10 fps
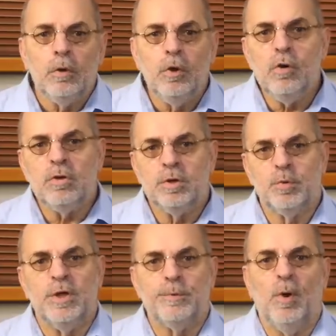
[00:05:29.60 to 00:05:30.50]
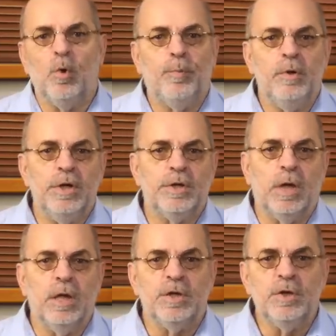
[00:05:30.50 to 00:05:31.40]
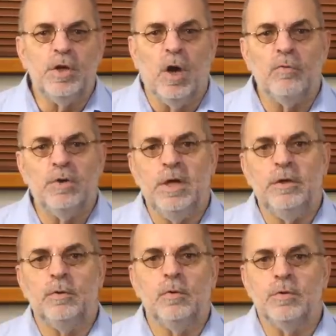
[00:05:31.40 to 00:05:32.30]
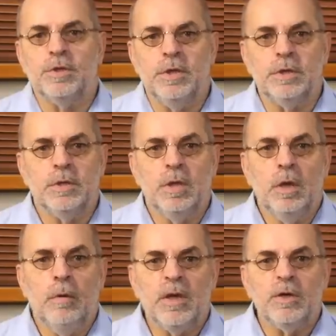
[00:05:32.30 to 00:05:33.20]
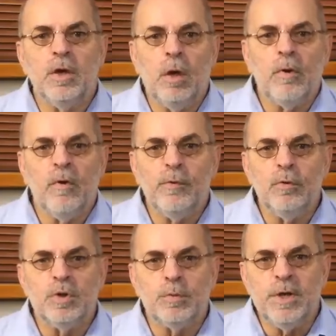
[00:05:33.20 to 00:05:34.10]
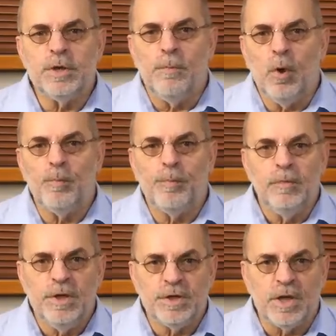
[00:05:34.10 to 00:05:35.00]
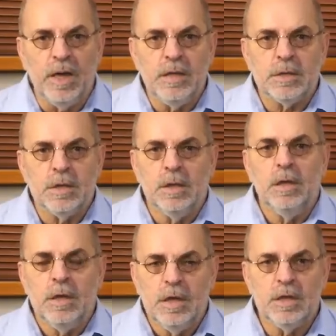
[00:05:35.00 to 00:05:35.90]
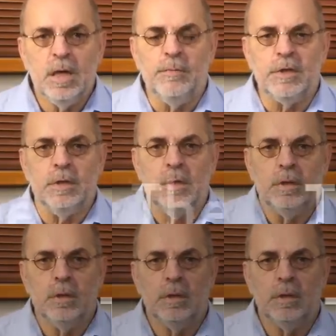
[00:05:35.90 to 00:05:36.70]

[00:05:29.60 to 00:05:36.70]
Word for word: Good switch mode designs don't need to cause this, but the number of good switch mode designs is limited.